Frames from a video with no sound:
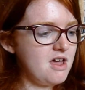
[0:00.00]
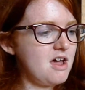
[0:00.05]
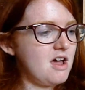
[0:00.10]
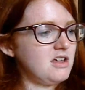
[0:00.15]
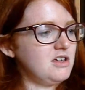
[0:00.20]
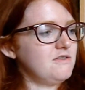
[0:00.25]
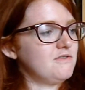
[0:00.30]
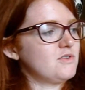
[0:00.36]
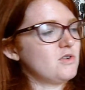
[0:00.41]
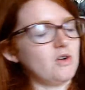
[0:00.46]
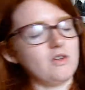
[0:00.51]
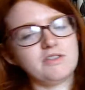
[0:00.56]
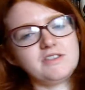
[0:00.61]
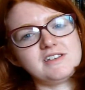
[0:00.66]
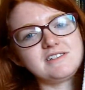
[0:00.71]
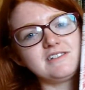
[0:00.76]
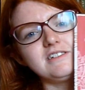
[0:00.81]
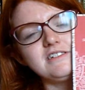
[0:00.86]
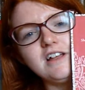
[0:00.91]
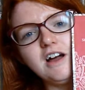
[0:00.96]
you've got this
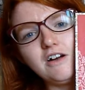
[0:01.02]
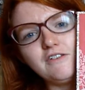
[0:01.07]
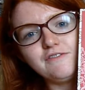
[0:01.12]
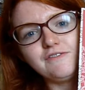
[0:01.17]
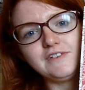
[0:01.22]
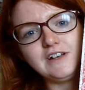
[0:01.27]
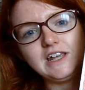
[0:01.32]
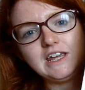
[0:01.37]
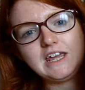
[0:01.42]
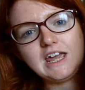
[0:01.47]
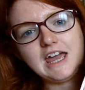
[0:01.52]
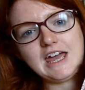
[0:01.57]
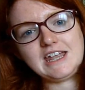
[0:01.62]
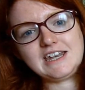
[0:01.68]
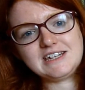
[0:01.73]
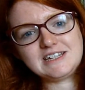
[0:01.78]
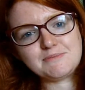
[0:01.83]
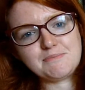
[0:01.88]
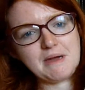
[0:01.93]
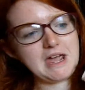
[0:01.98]
lovely
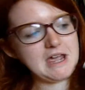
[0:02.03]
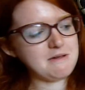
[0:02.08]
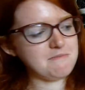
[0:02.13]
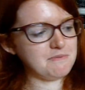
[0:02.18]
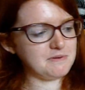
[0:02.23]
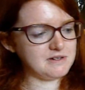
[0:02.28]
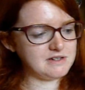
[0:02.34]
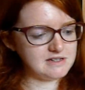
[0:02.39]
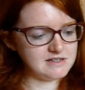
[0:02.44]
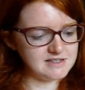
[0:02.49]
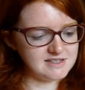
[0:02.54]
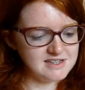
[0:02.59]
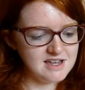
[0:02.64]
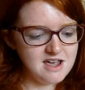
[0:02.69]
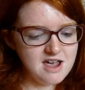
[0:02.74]
end papers